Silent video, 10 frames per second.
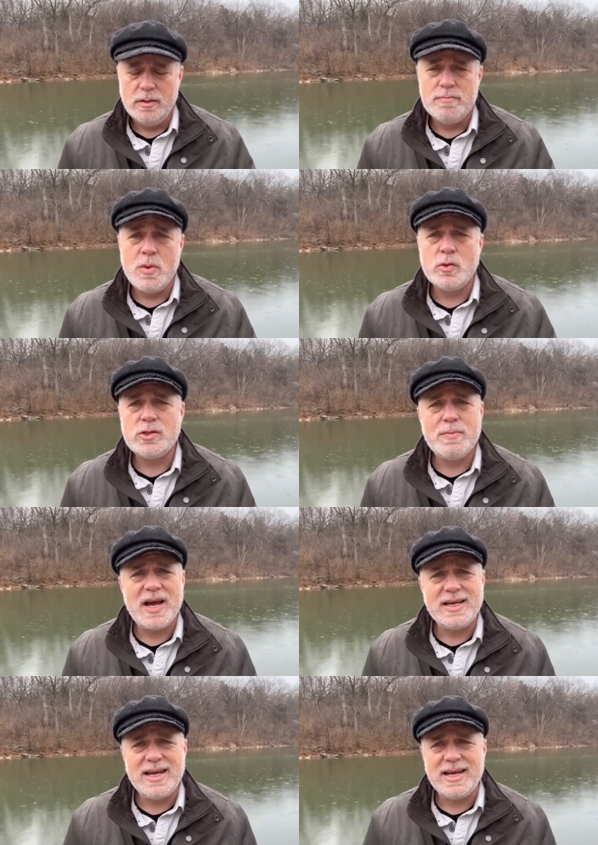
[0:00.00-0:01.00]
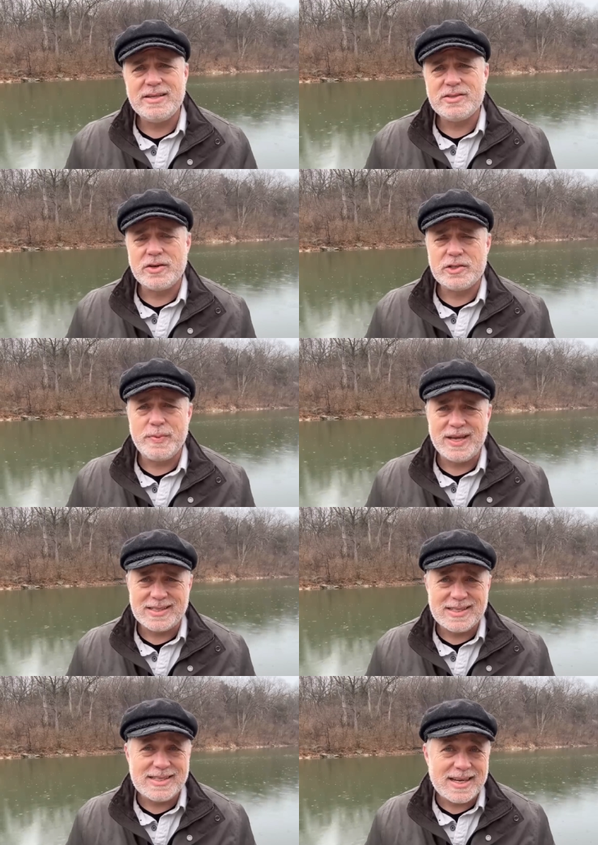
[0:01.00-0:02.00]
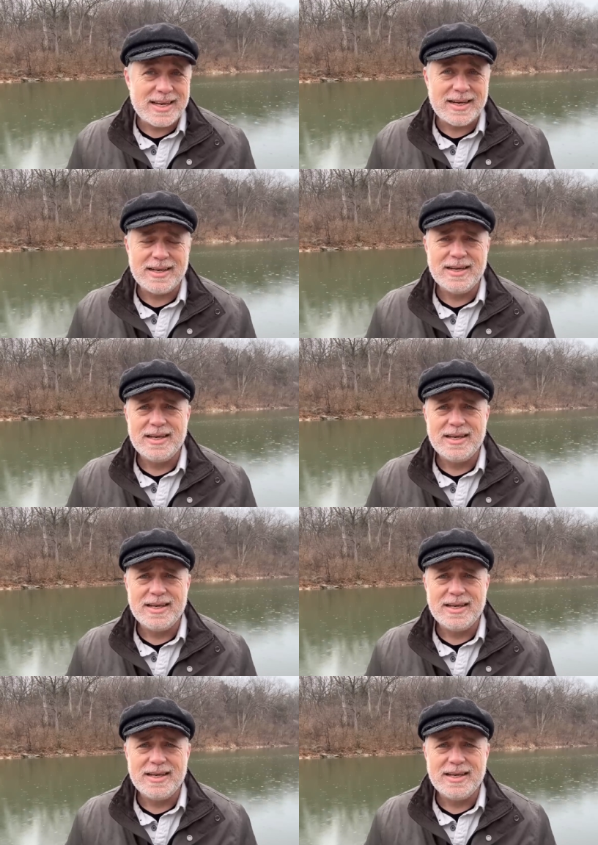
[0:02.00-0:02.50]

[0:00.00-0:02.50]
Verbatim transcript: most of my days are spent sitting,